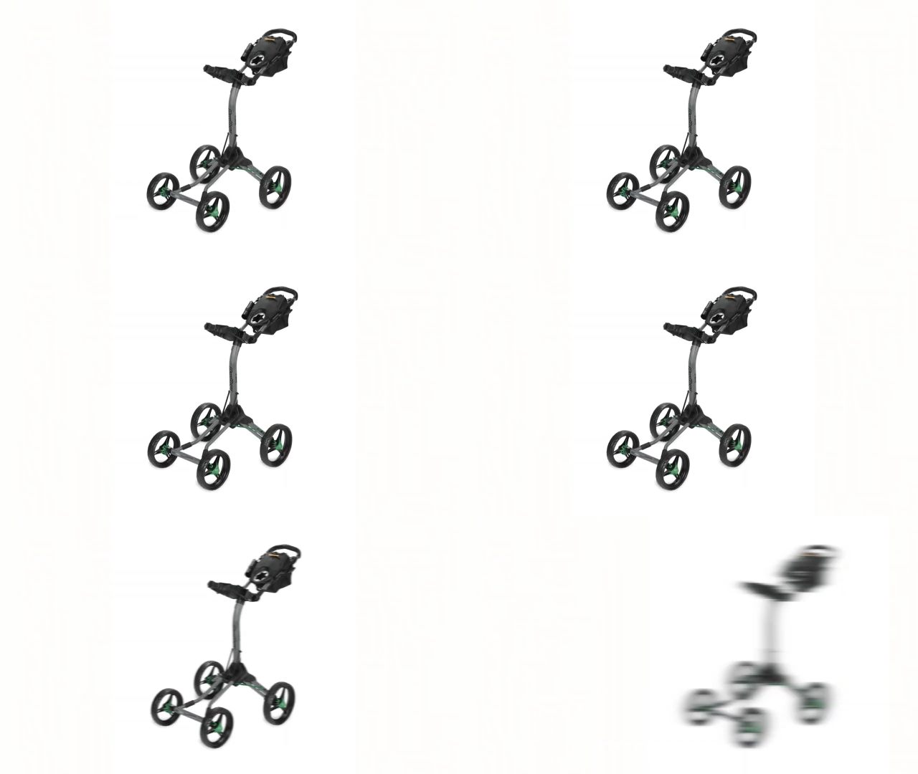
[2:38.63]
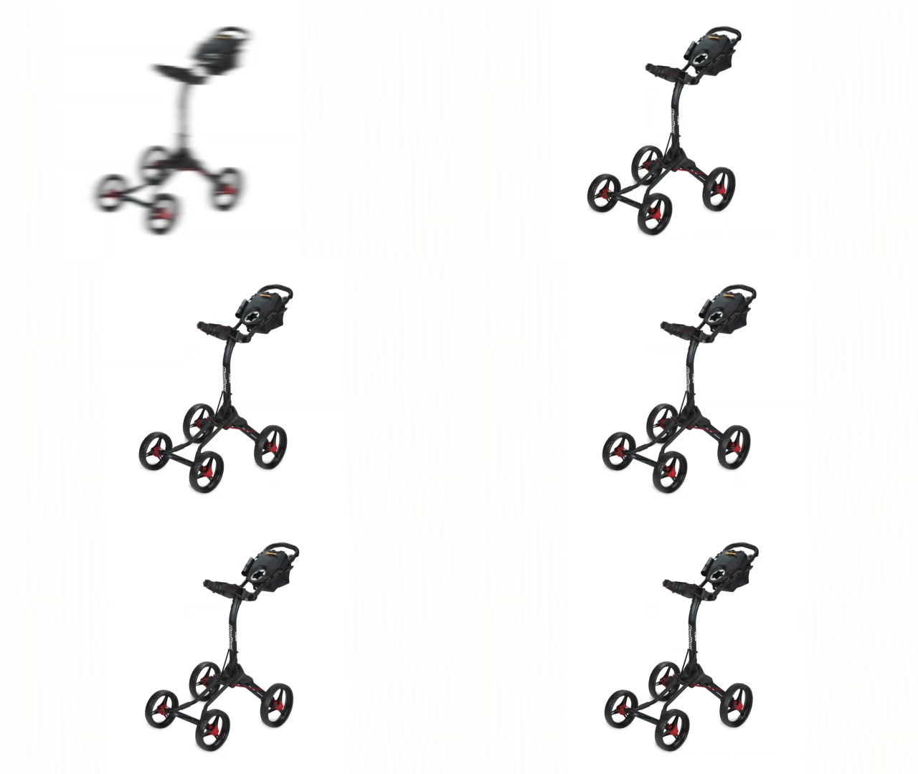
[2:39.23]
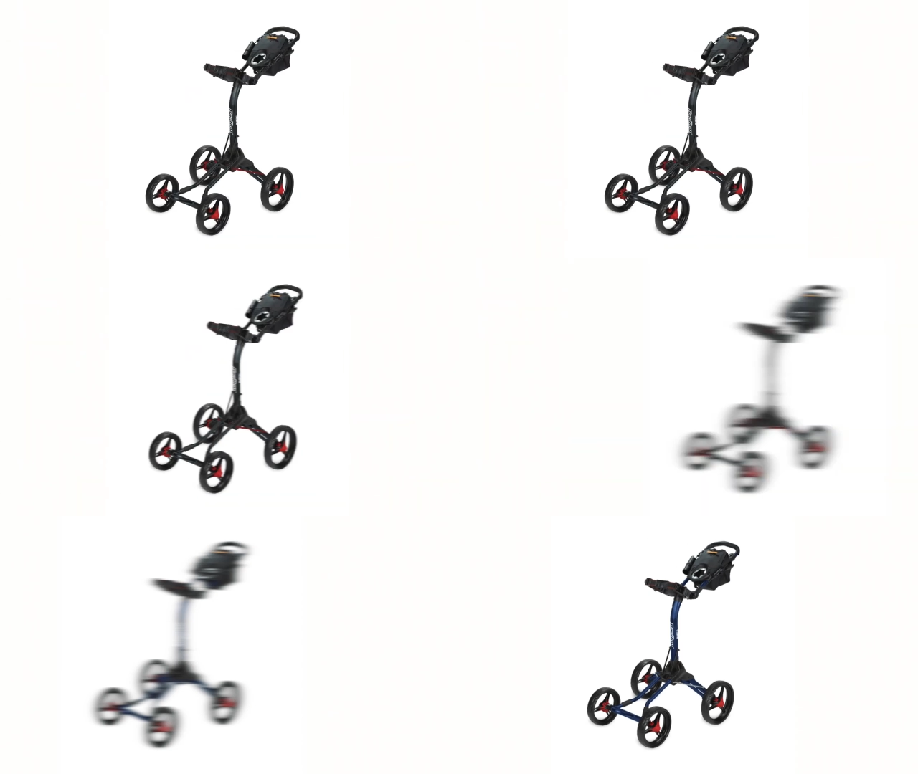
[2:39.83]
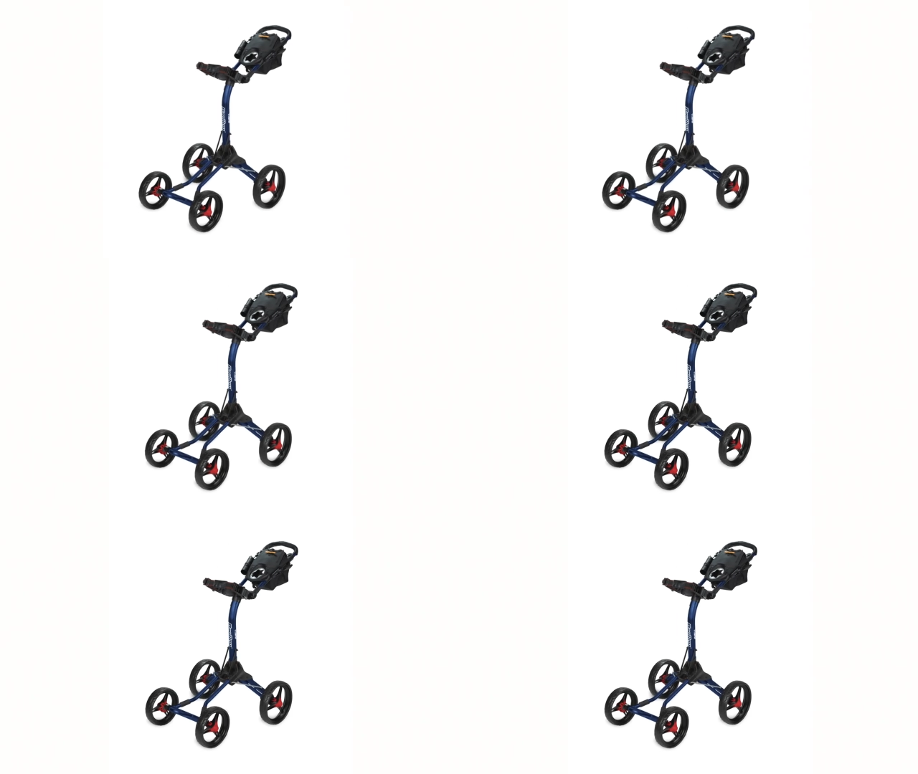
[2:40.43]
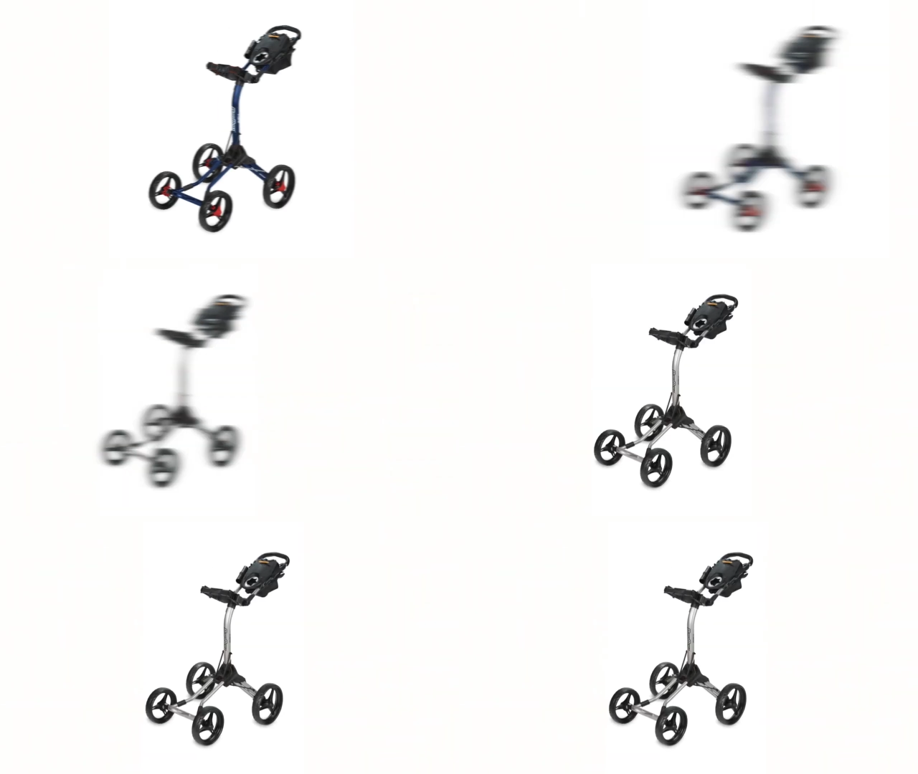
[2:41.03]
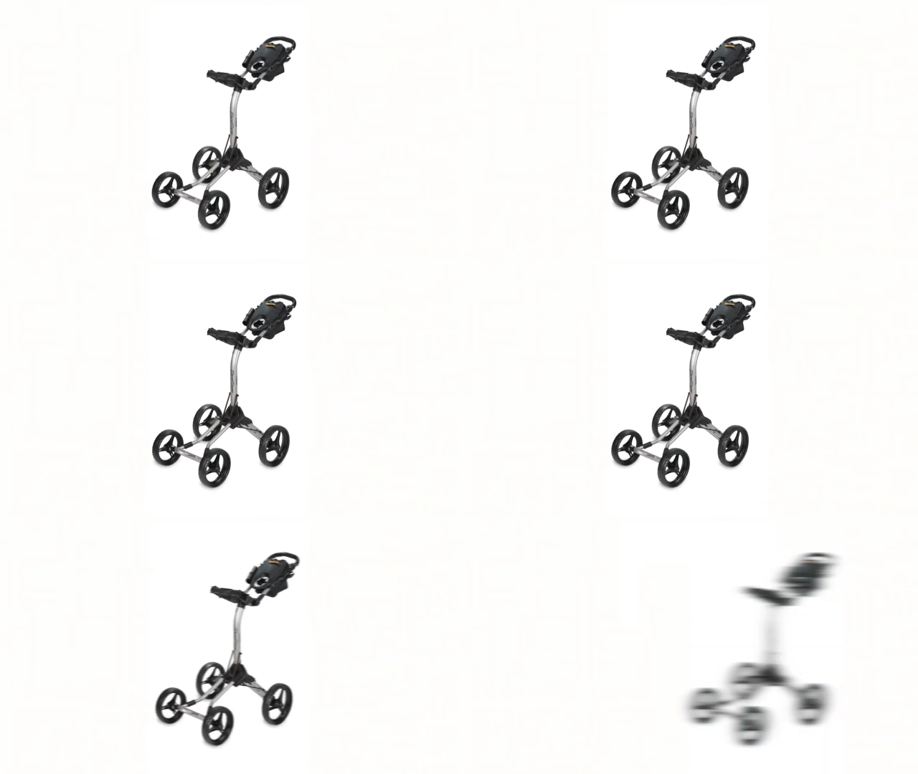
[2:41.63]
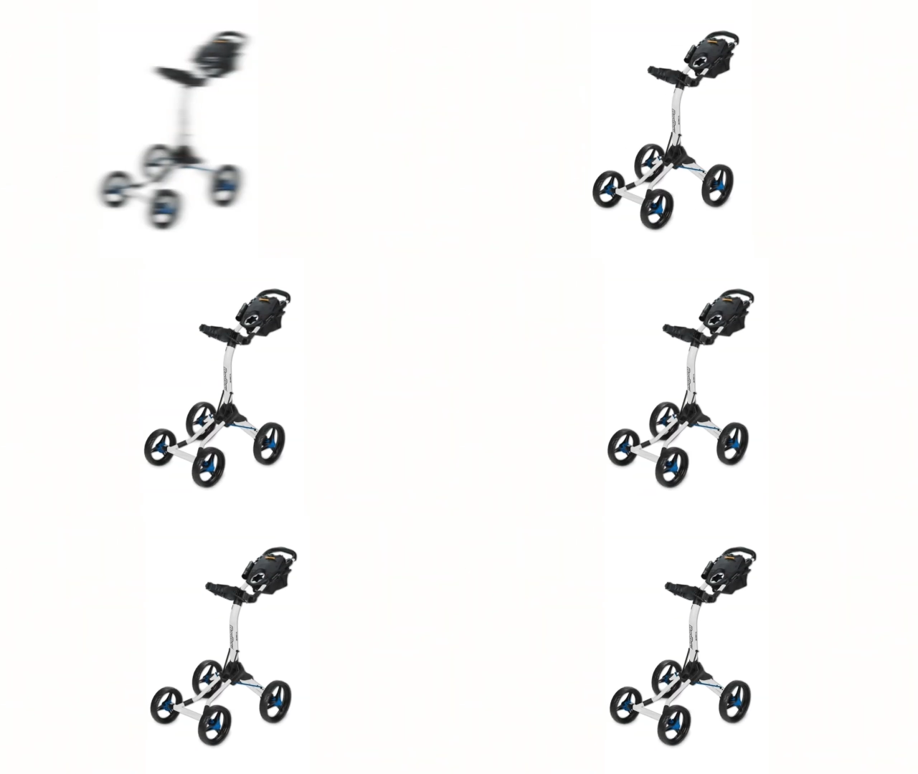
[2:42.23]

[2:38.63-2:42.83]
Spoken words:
No face is visible, so there are no lips to read.